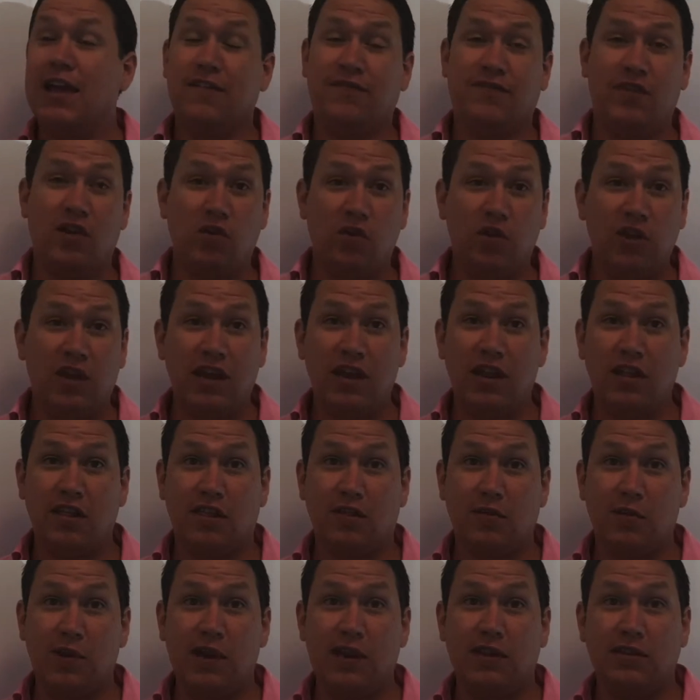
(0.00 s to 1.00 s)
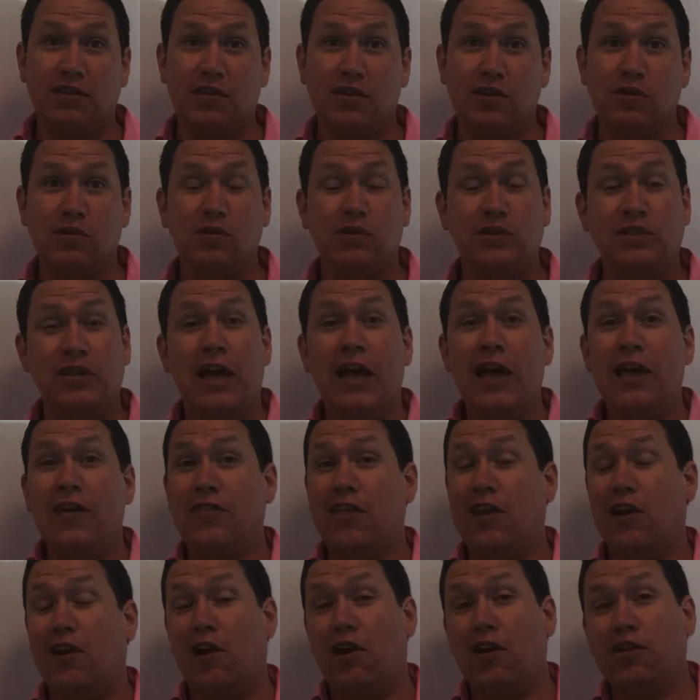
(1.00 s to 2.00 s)
if they're looking at 3 and 2s
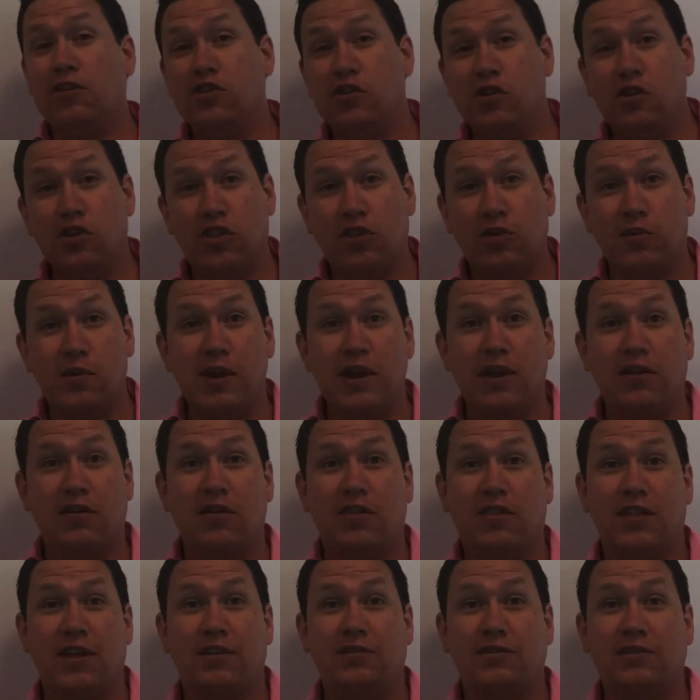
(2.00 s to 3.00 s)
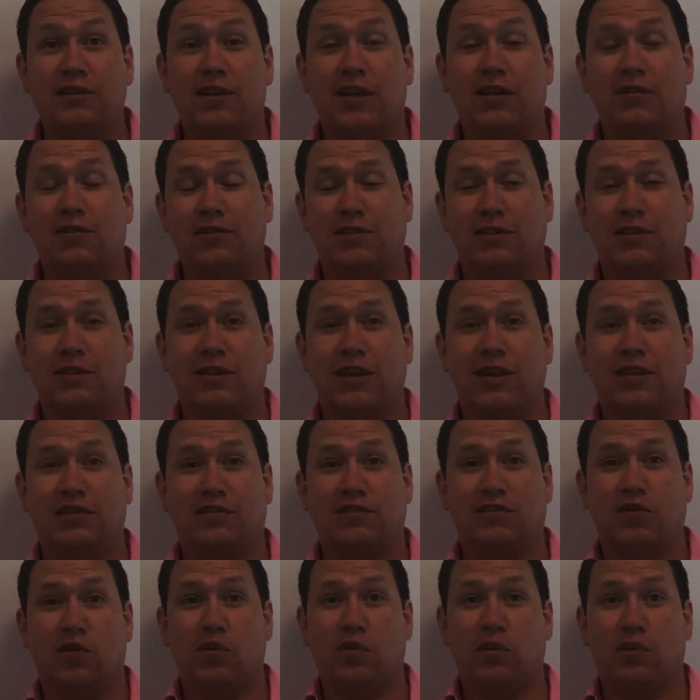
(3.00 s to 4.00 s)
that are under $300,000 in the
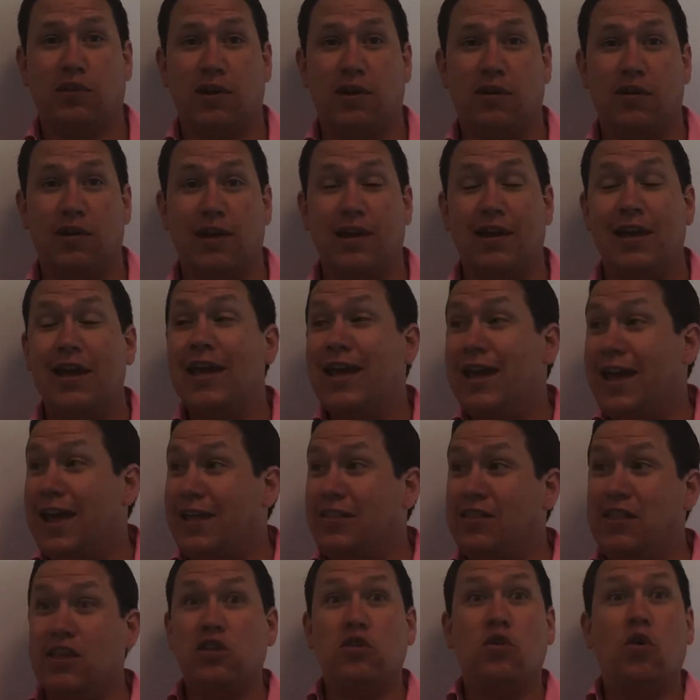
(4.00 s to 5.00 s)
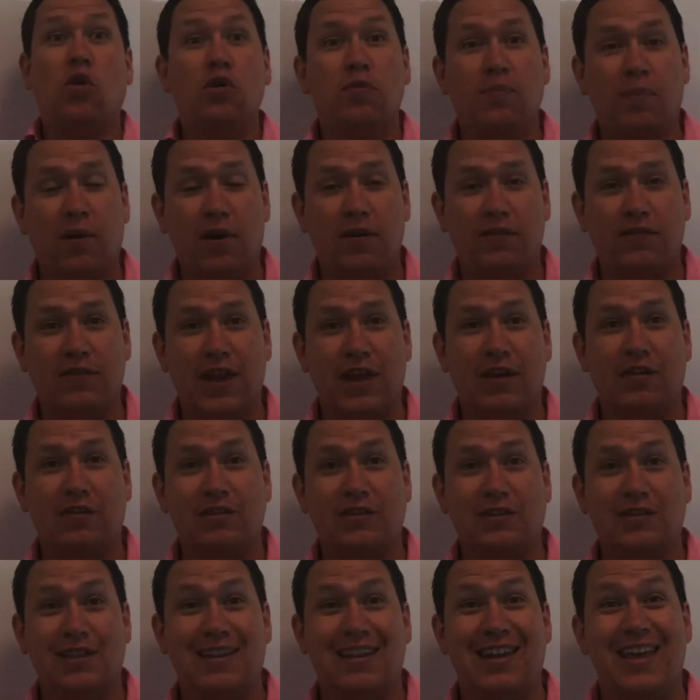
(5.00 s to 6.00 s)
Dallas-Fort Worth area in the north part of
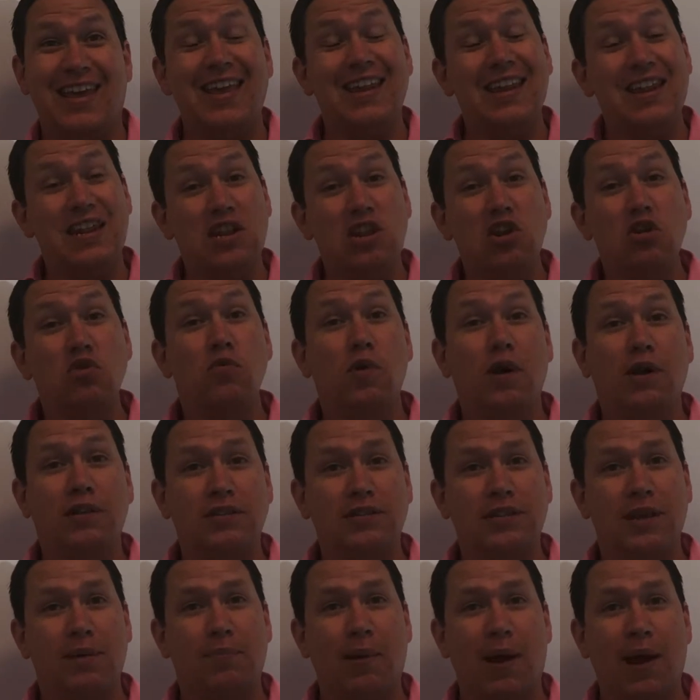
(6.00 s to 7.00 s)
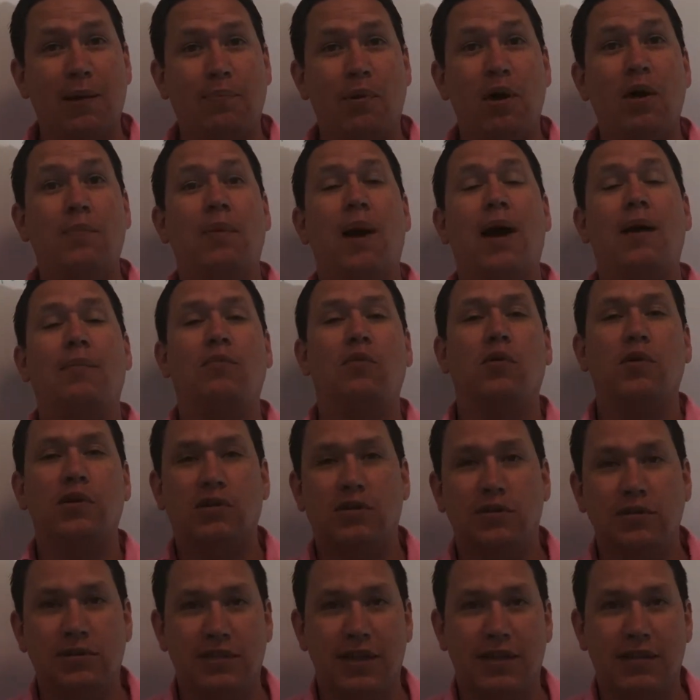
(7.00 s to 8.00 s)
Dallas, then any new ones that pop up, I'm going
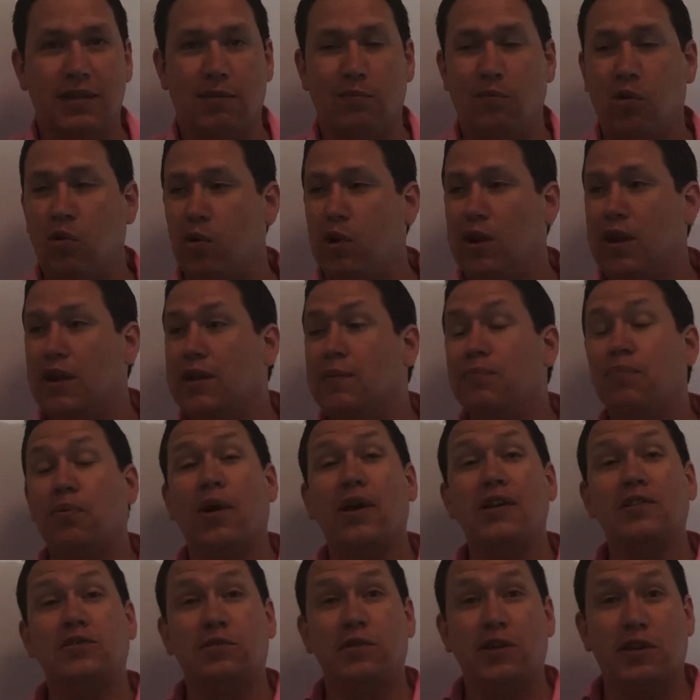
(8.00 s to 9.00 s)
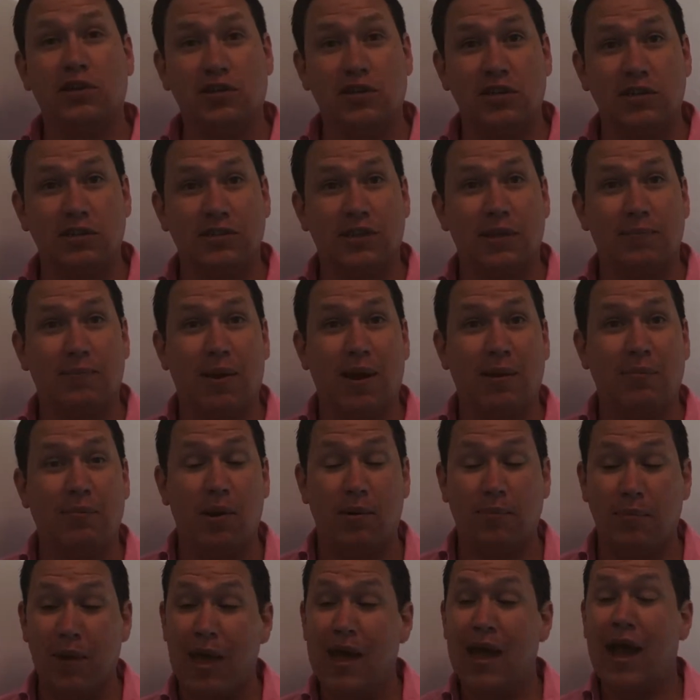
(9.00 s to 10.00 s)
to send them. Or any price reductions that pop
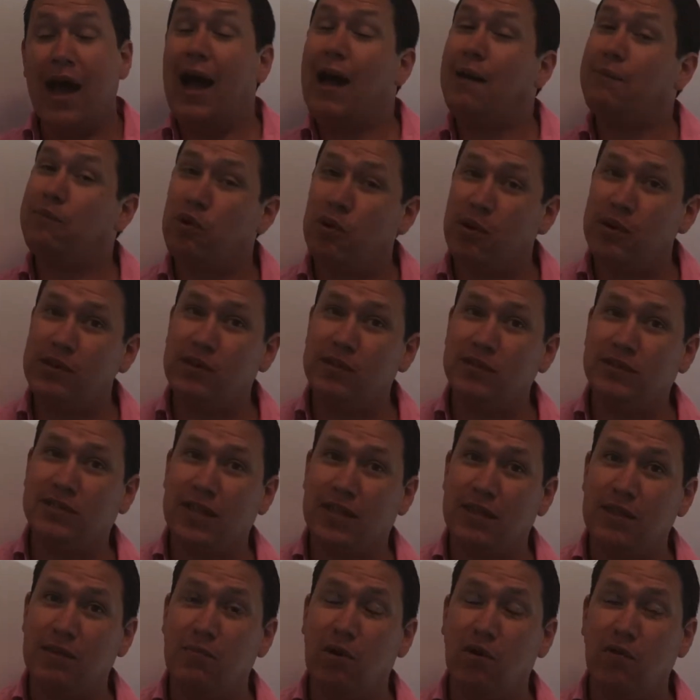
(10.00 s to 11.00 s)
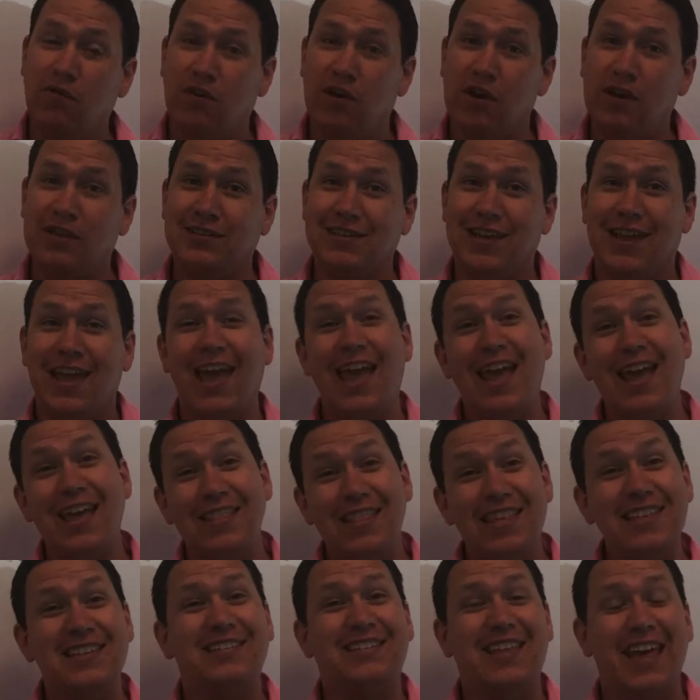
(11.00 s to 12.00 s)
up, I'm going to send them over and say, hey,
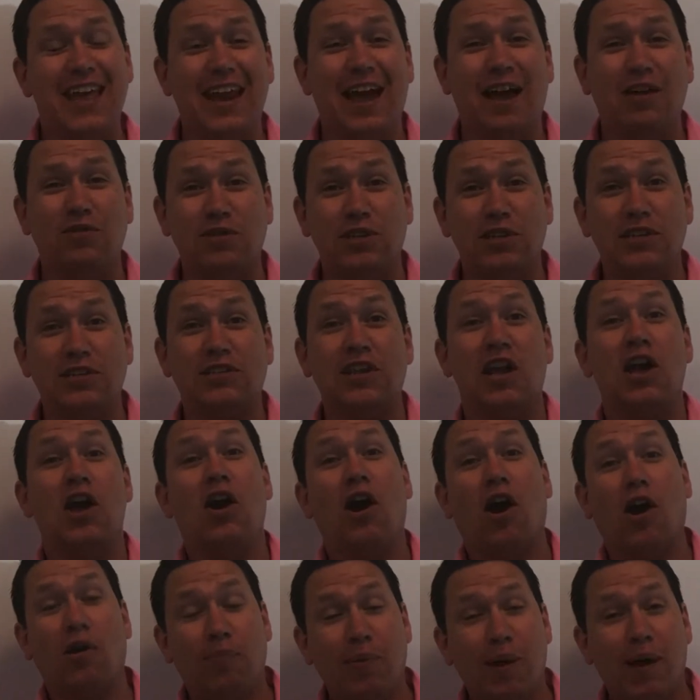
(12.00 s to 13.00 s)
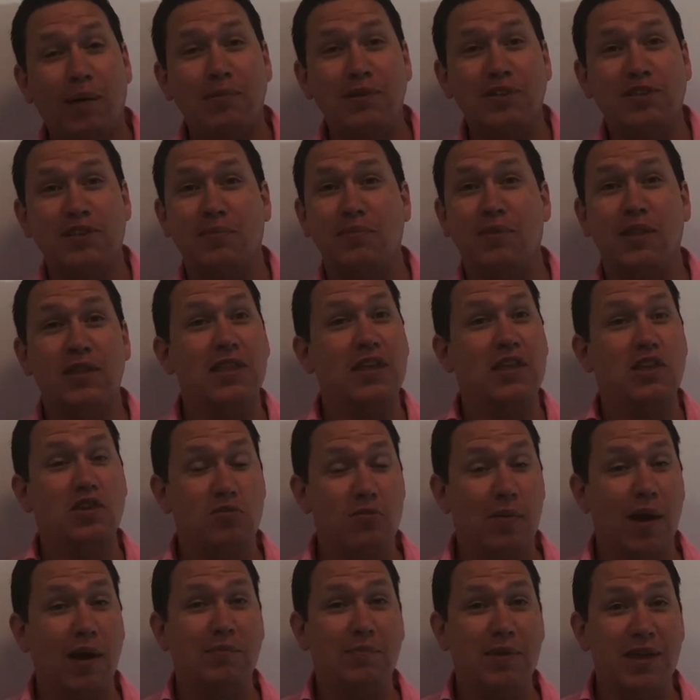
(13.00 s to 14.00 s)
these 10 houses are probably something that
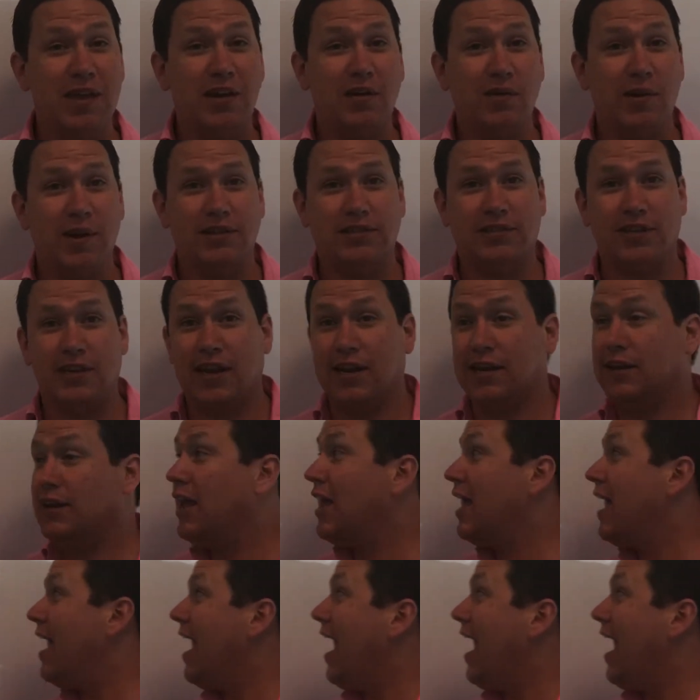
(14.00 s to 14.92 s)
you might be interested in.